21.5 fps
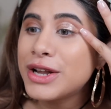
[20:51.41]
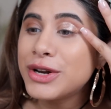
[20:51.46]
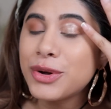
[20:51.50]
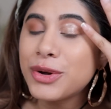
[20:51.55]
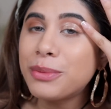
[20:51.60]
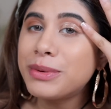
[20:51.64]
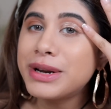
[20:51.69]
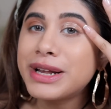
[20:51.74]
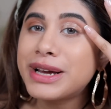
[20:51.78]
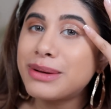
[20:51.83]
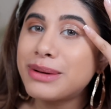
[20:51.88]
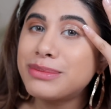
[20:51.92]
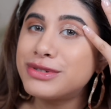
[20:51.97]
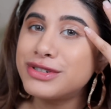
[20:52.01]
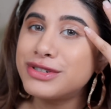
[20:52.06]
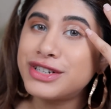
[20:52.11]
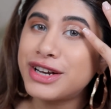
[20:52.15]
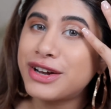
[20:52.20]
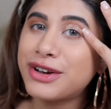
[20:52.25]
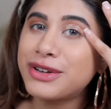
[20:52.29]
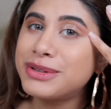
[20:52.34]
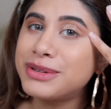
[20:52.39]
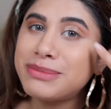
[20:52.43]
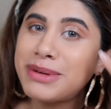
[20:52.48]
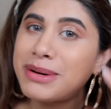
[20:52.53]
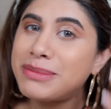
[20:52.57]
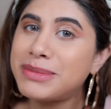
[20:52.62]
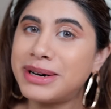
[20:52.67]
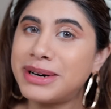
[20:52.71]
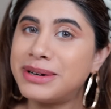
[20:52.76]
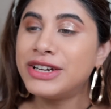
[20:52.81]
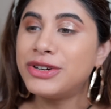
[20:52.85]
Nobody comes to check on the
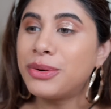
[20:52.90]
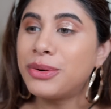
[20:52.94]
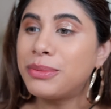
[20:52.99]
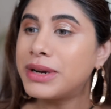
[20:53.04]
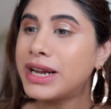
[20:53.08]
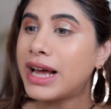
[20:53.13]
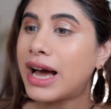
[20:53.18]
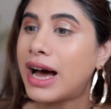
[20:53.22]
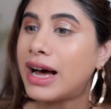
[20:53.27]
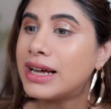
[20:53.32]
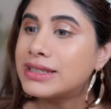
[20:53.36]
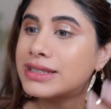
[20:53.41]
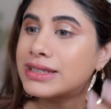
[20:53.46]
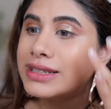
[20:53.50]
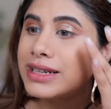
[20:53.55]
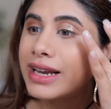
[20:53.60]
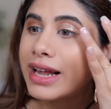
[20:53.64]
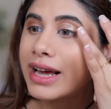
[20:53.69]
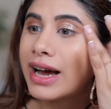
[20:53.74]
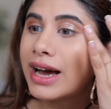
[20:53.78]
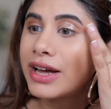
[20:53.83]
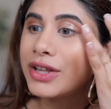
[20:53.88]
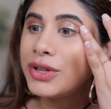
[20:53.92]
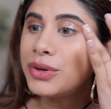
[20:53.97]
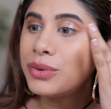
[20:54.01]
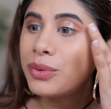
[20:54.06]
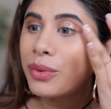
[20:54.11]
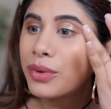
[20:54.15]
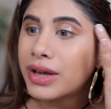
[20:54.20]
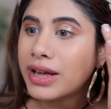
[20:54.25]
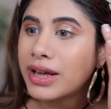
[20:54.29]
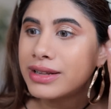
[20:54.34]
mama. Nobody asks, like, are
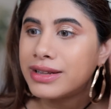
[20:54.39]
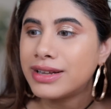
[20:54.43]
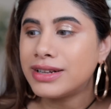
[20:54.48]
you okay?